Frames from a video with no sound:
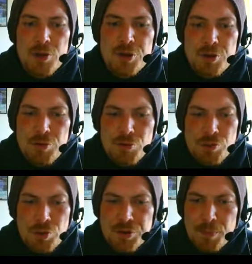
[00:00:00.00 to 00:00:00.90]
Two
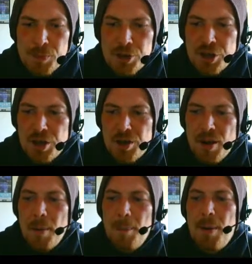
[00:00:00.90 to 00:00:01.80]
draws from the two,
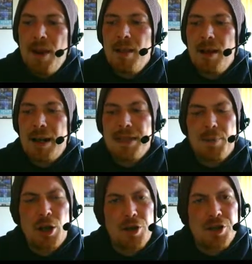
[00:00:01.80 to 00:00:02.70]
but like I said,
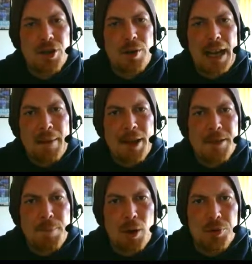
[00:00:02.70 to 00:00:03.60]
we've got this solid game
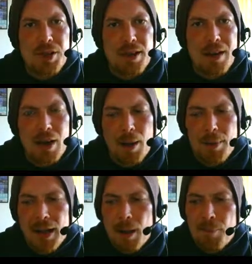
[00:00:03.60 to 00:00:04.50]
against Bolton now
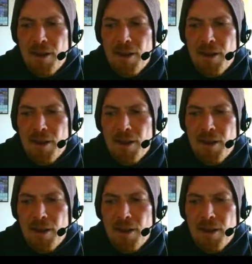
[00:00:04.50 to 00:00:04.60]
coming up.